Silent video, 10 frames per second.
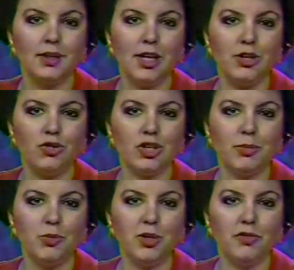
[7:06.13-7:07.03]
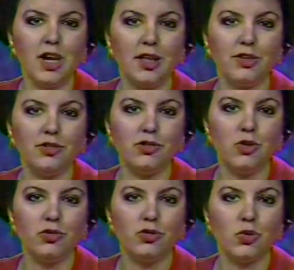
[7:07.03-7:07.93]
Thank you, Jim. And we've got the
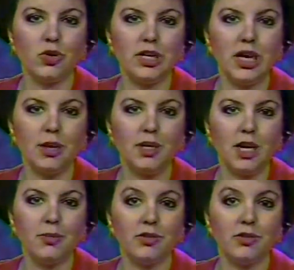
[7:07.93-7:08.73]
snow story coming up